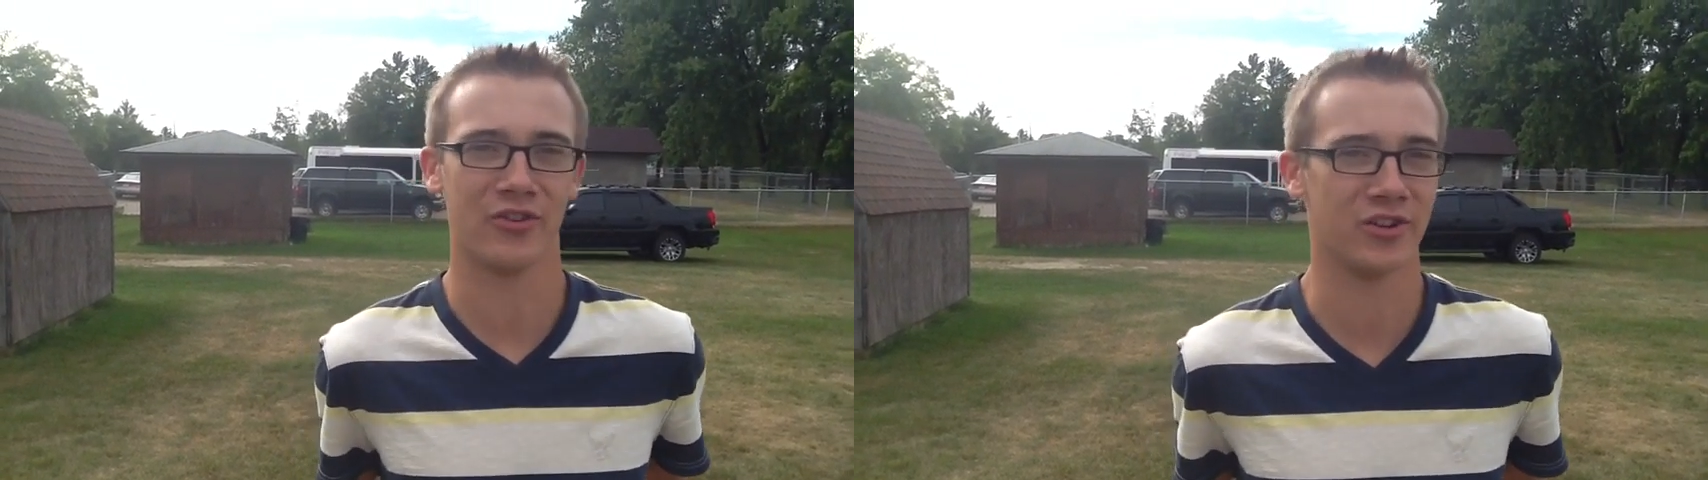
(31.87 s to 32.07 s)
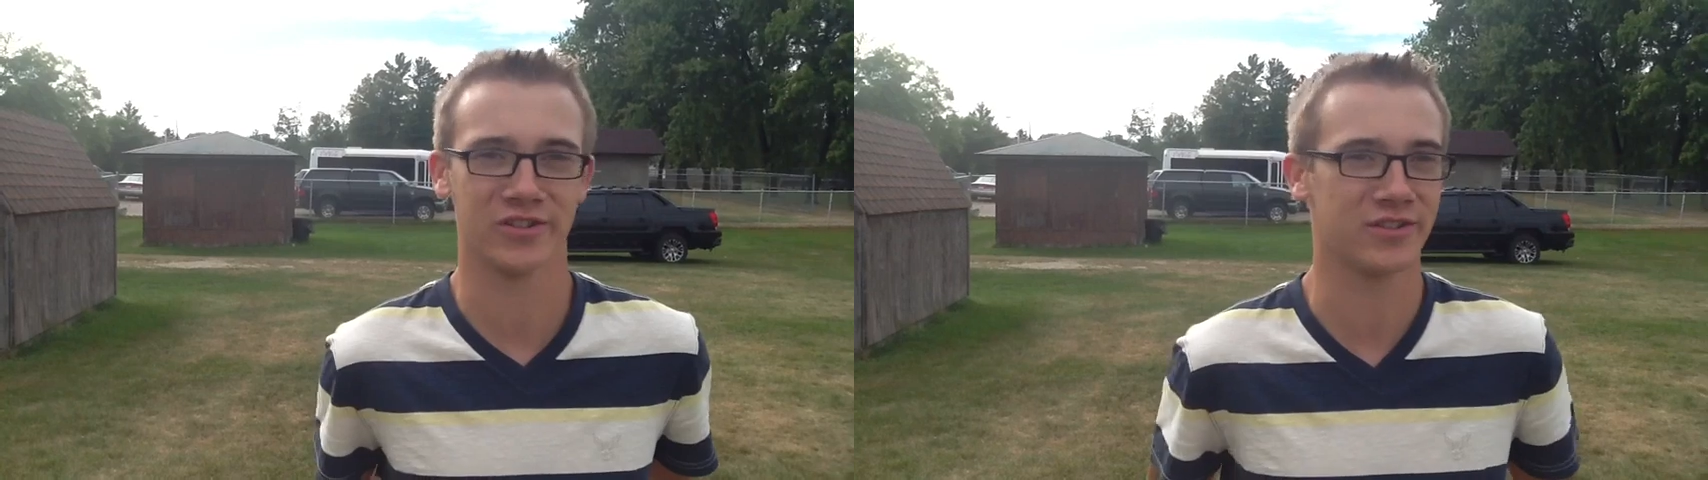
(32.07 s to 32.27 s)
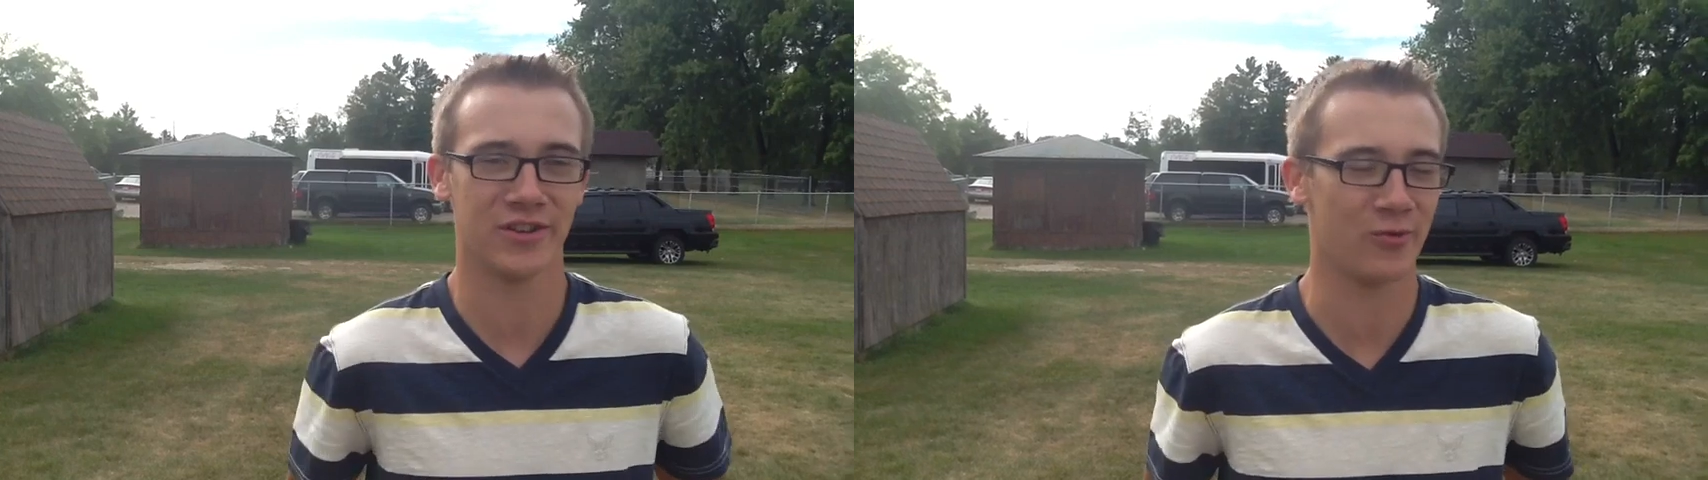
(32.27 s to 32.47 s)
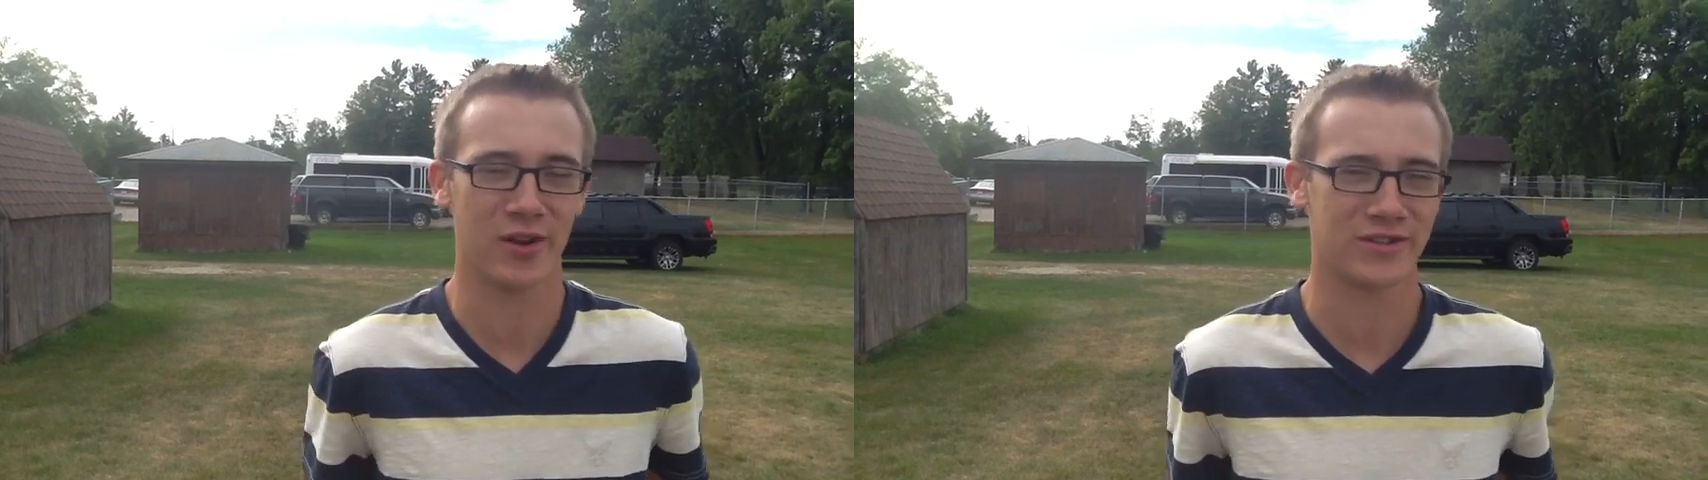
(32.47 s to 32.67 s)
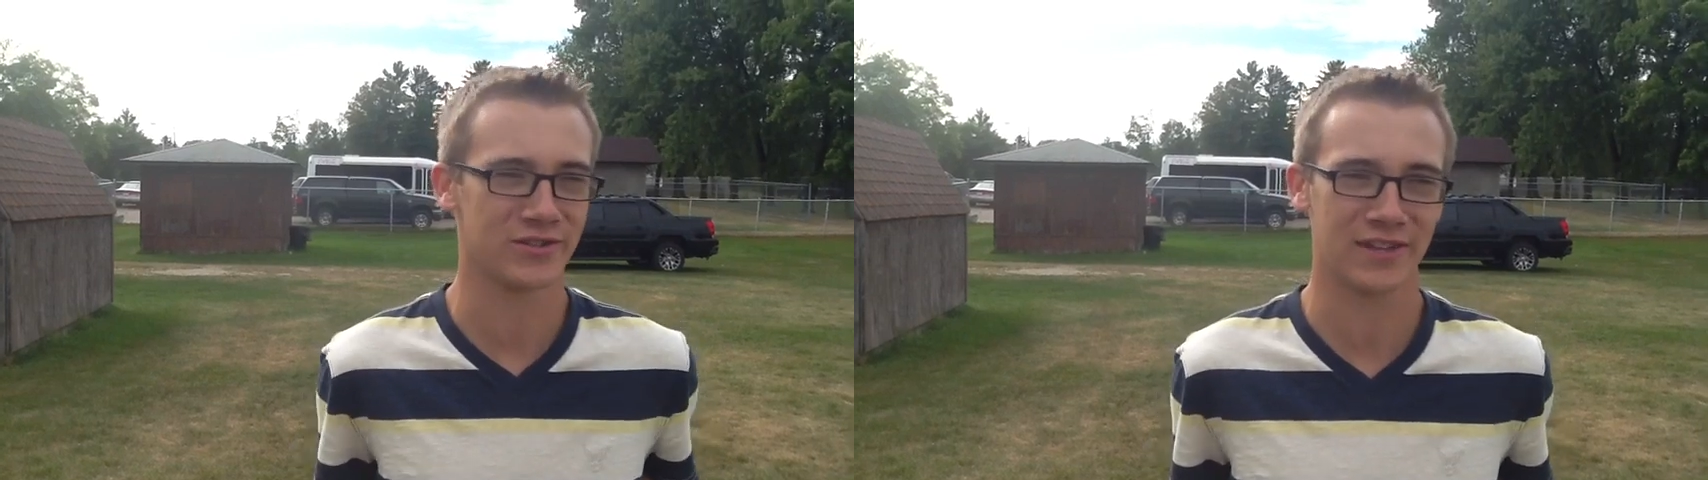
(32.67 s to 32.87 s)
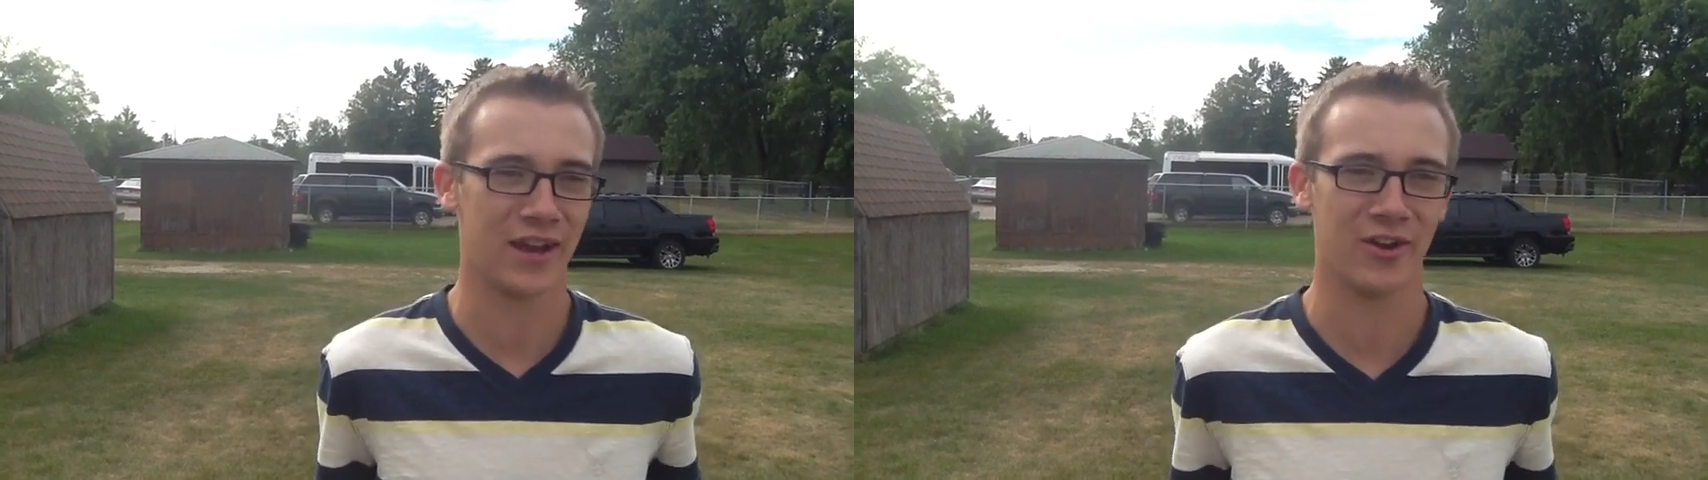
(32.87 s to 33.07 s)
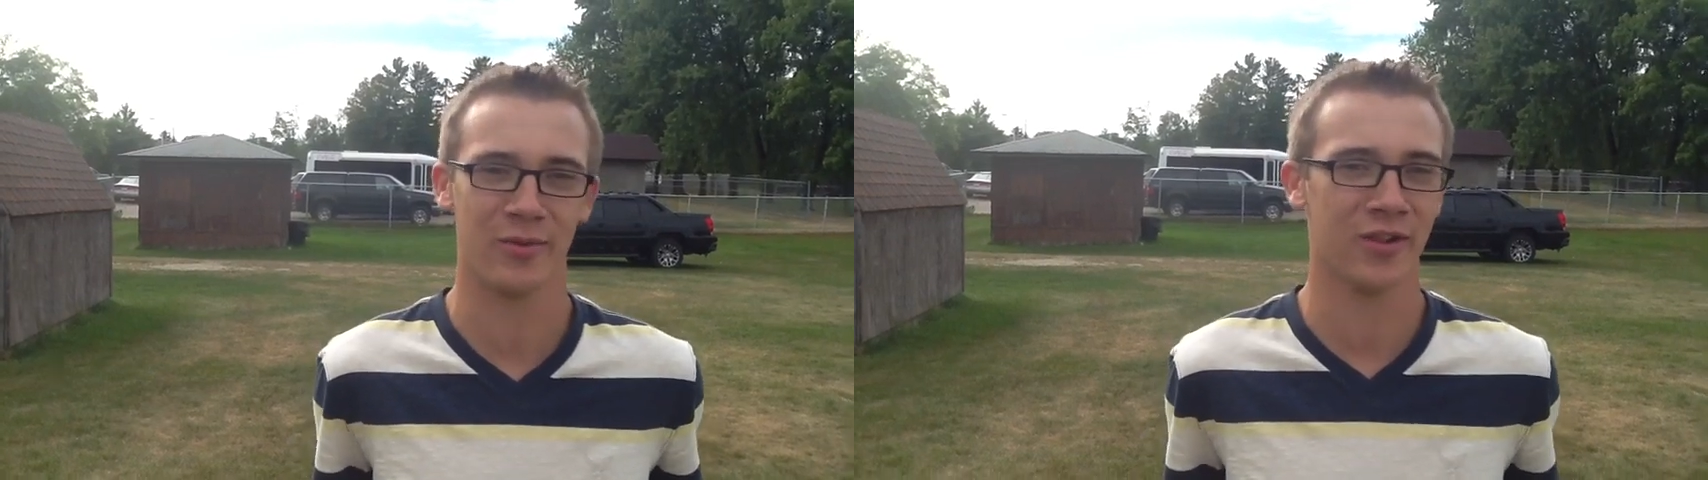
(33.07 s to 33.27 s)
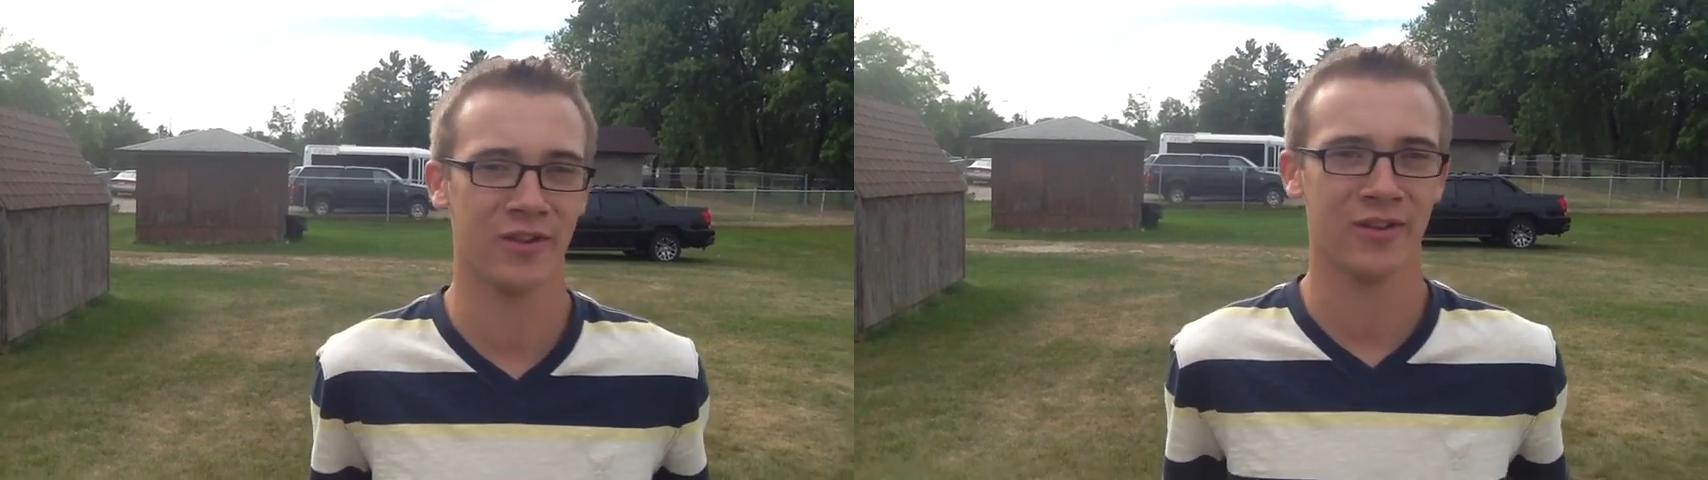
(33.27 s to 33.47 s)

It, it was. It was terrible.